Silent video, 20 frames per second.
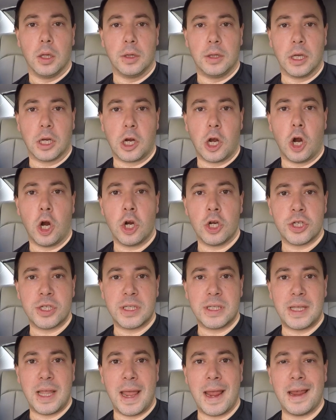The car
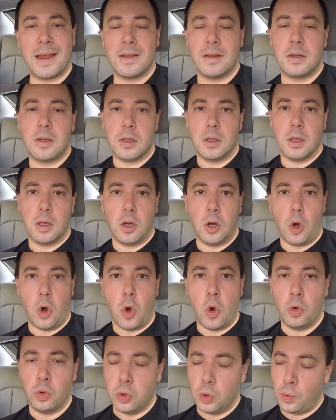stayed
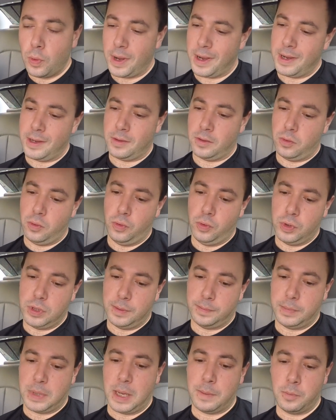all the way to
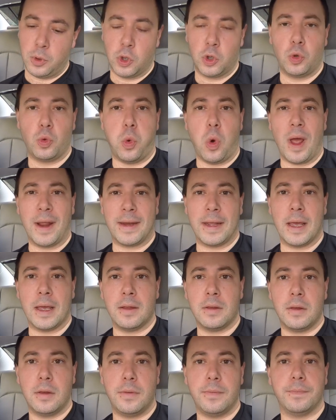September
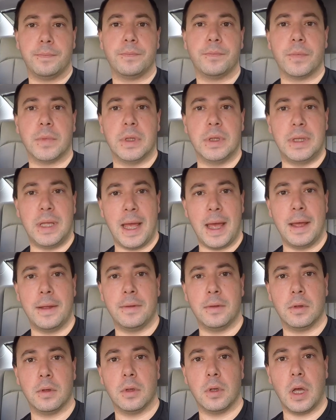20th.
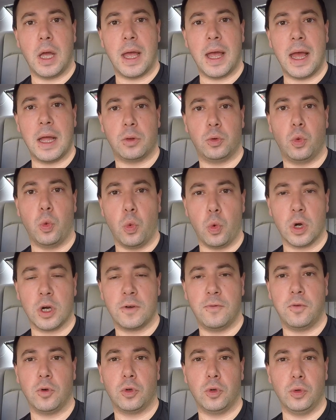Then I had to
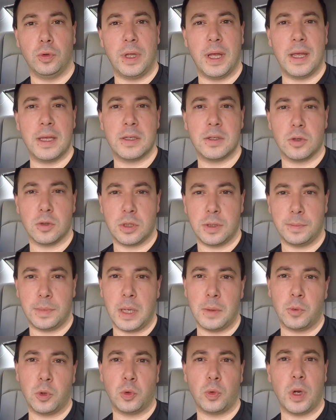work for 2 days. So
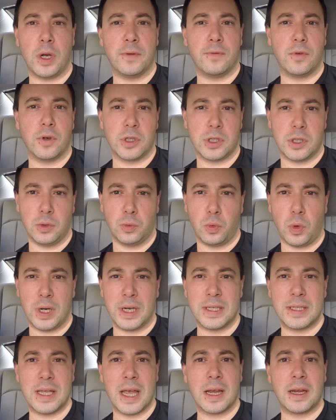September 21st and
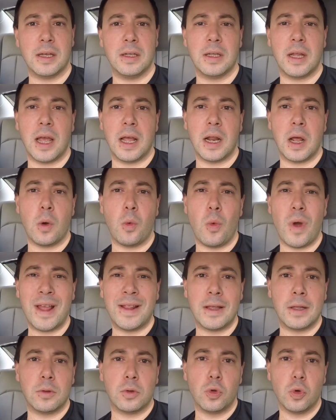22nd. And I
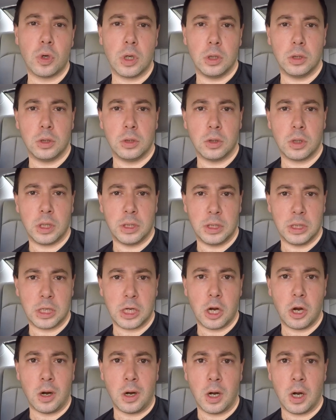went and took a look at the
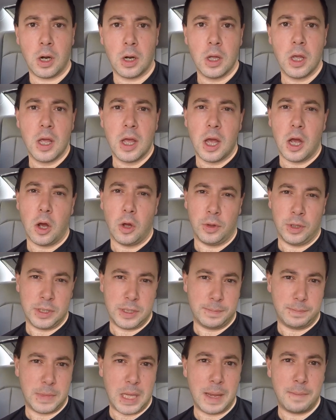car on the
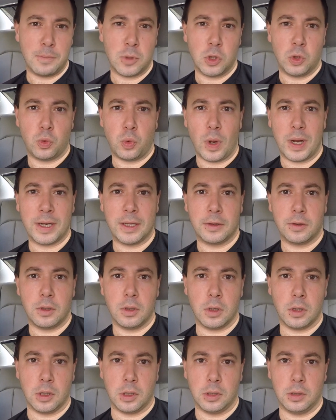September
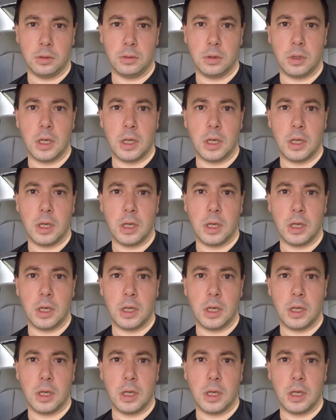23rd.